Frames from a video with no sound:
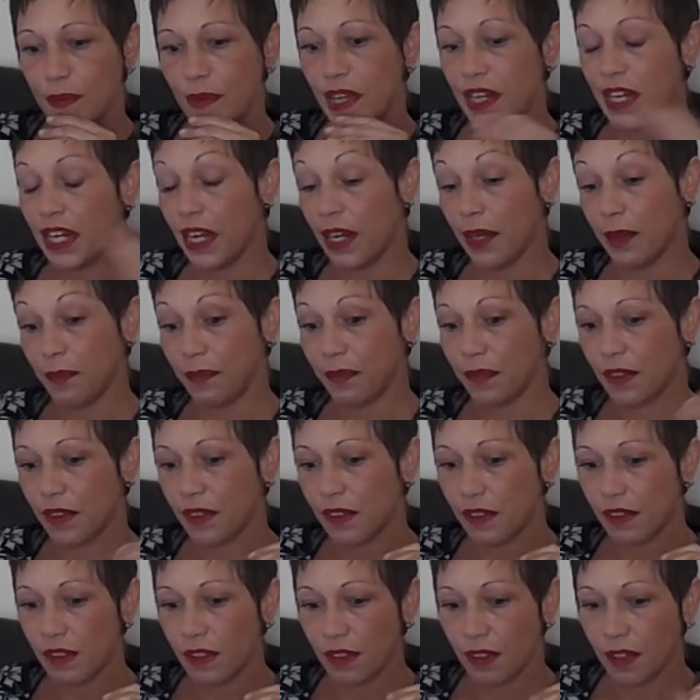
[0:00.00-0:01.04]
Anyhow,
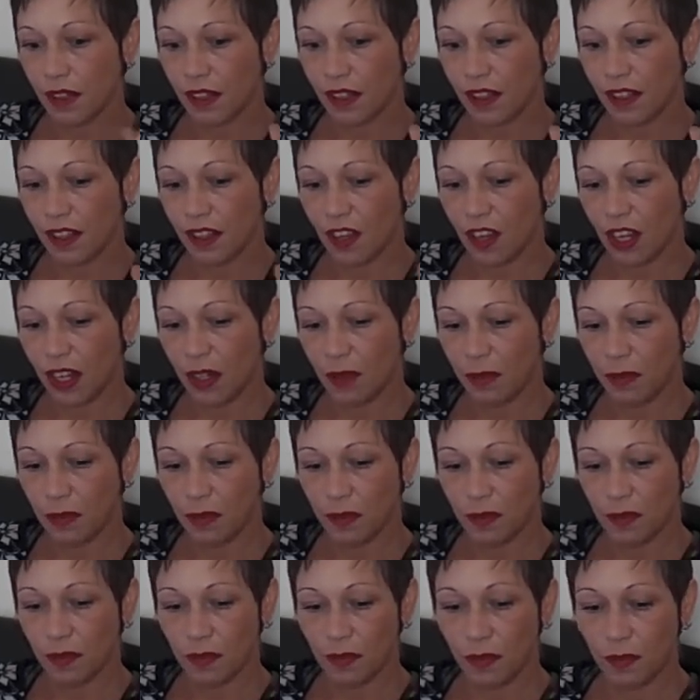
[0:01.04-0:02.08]
I
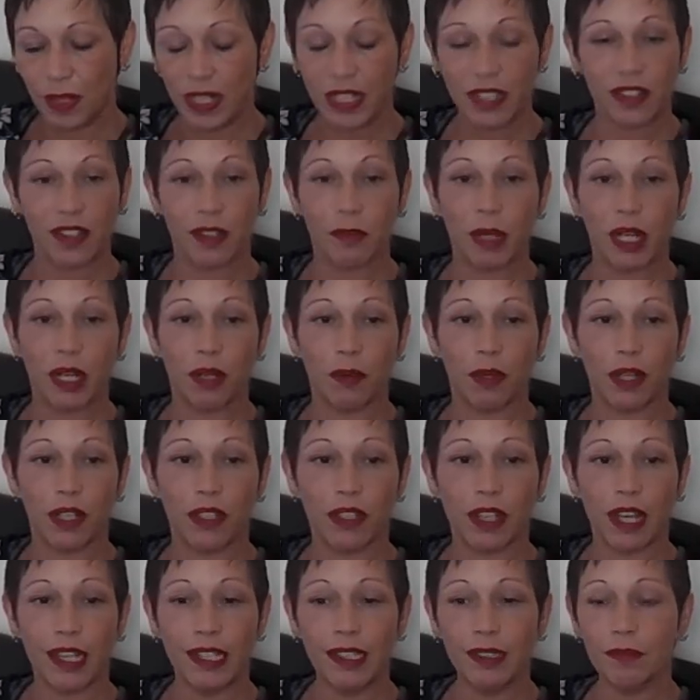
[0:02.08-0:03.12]
went to the bank one
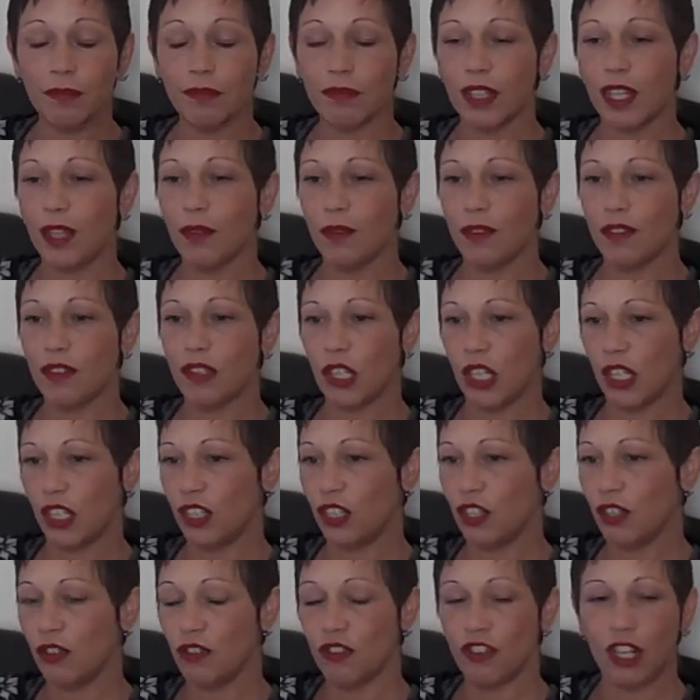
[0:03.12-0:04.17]
day, there was a
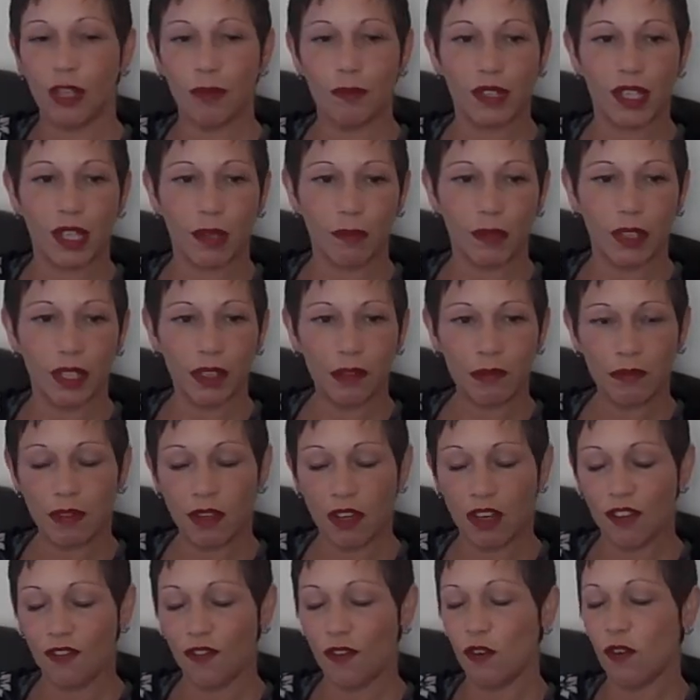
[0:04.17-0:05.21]
huge lump sum there.
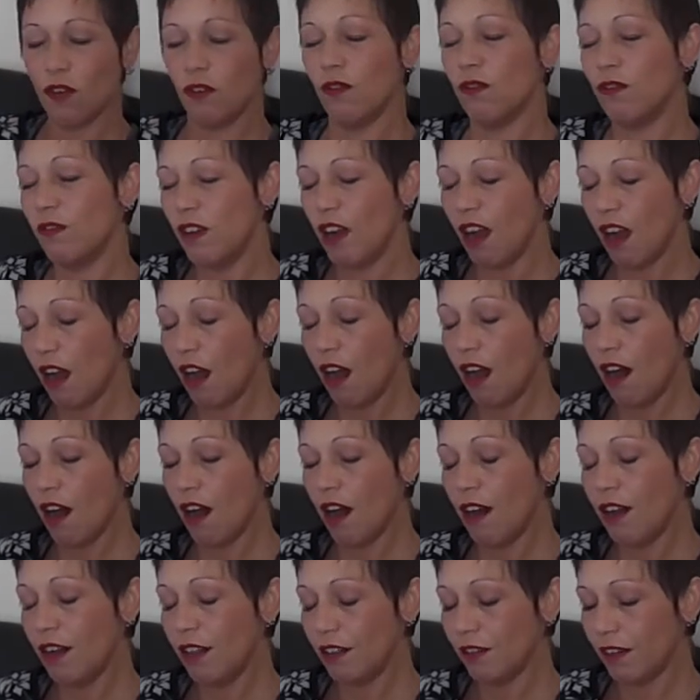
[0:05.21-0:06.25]
I thought,
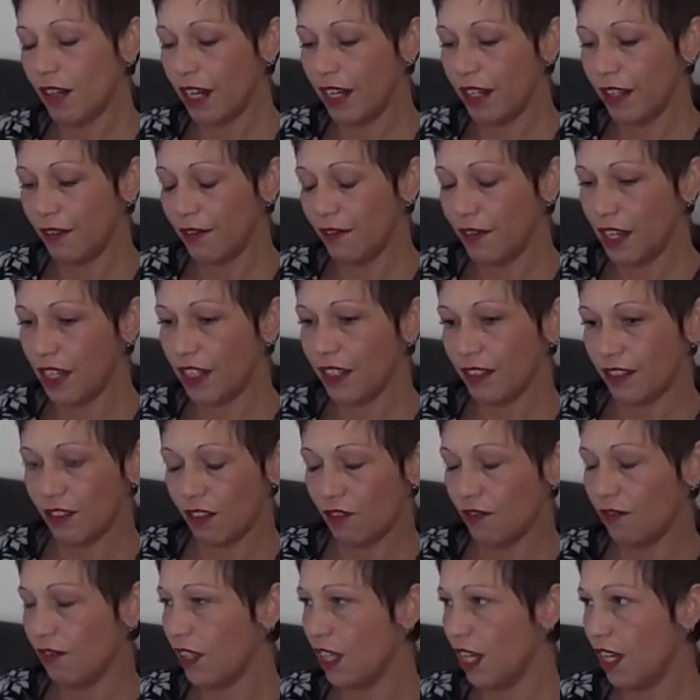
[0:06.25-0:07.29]
rah, great, thank God
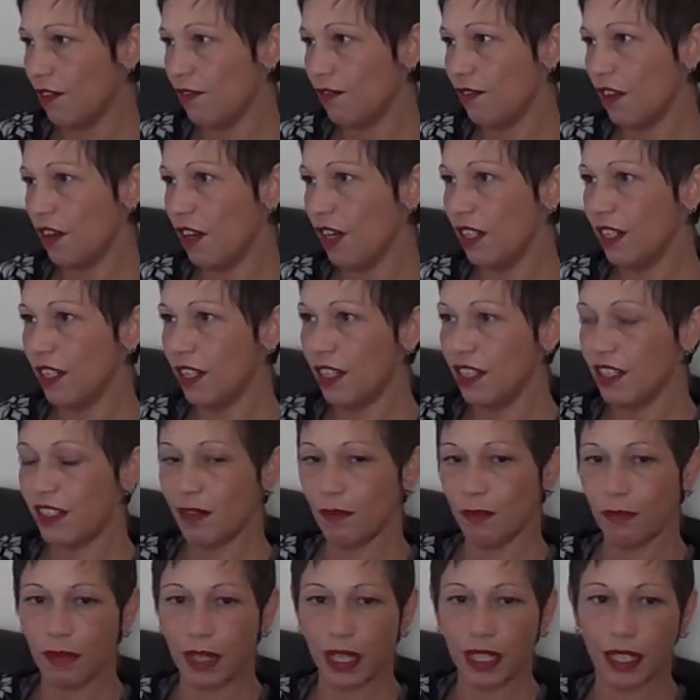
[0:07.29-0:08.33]
for that, finally
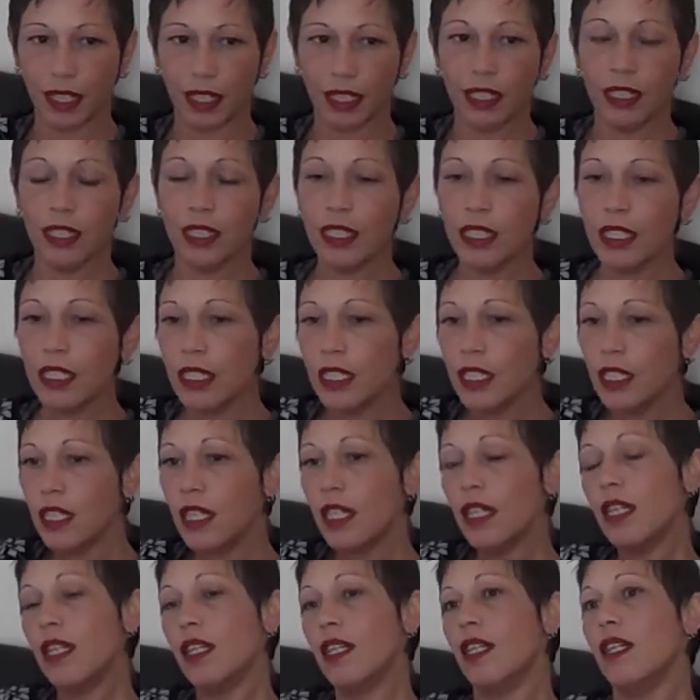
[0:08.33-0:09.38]
some money.
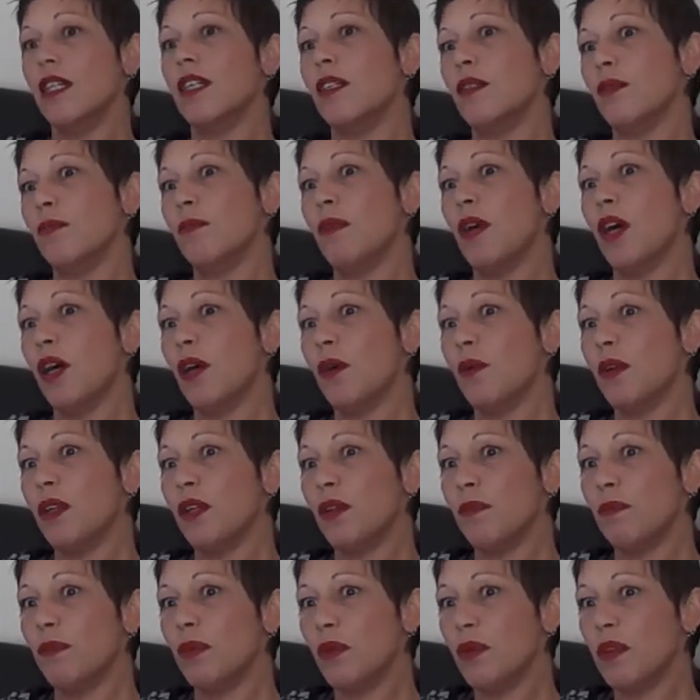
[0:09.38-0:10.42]
I went
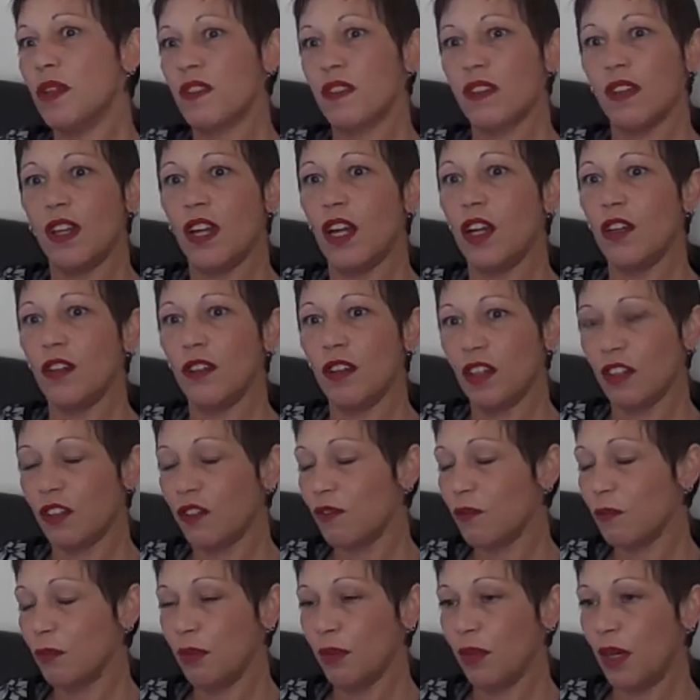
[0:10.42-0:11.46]
and bought us a
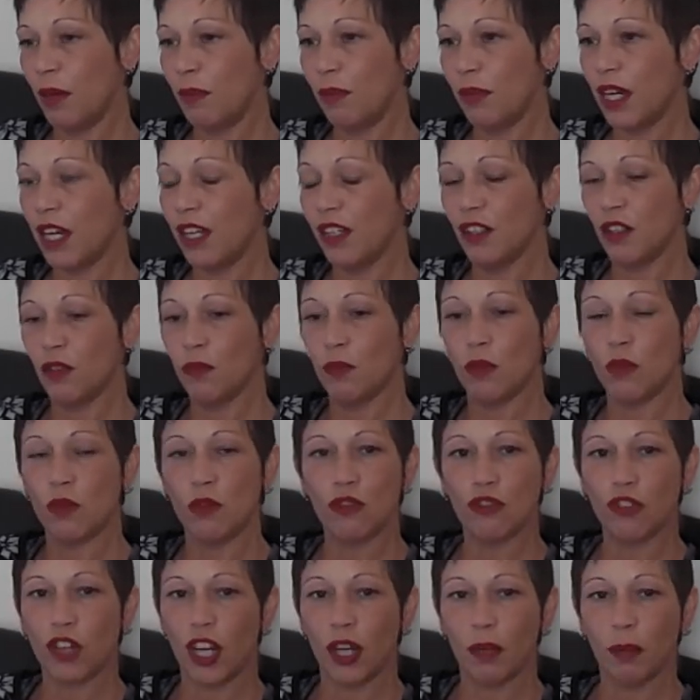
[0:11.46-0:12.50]
brand new
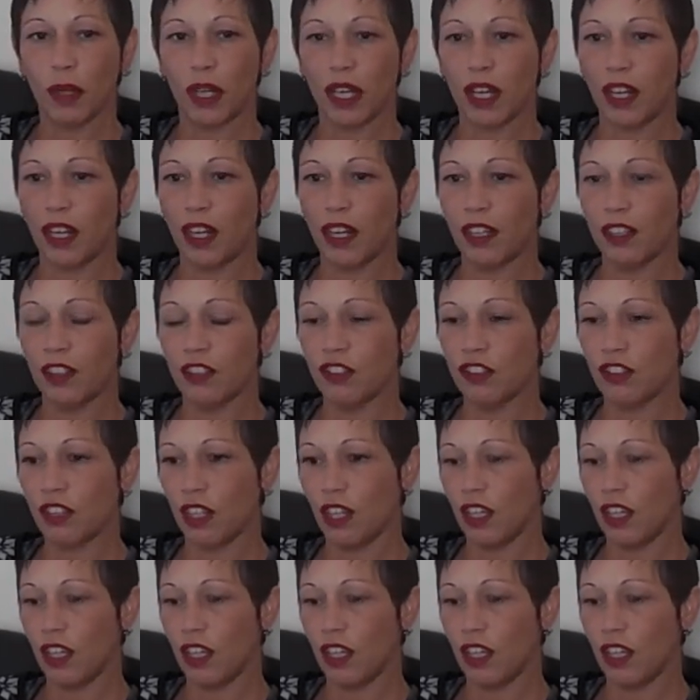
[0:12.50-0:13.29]
wardrobe each,